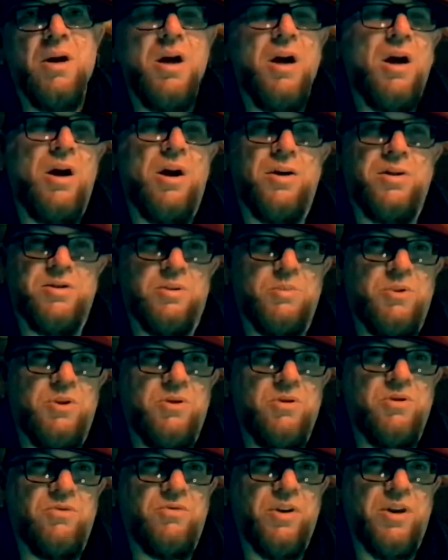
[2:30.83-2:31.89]
I also am a
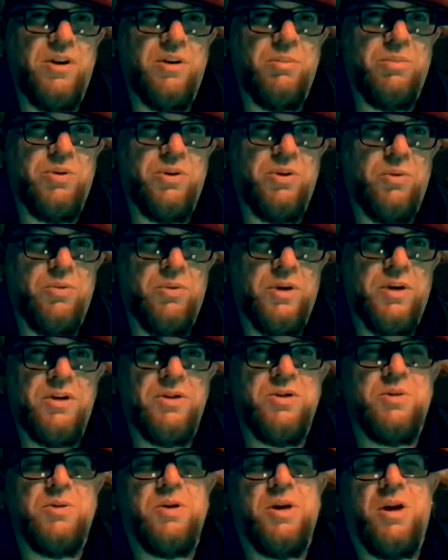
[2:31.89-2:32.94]
huge fan of Blair
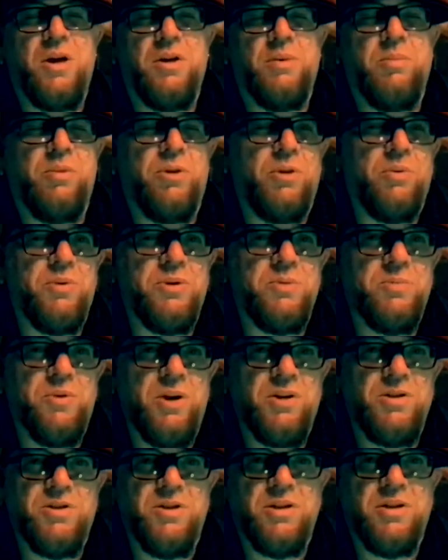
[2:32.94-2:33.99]
Witch, the Blair Witch
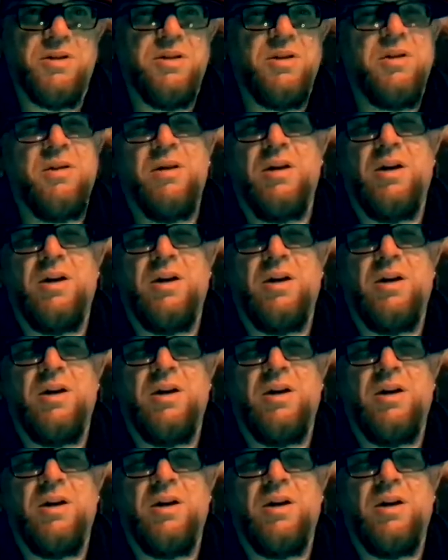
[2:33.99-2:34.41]
Project.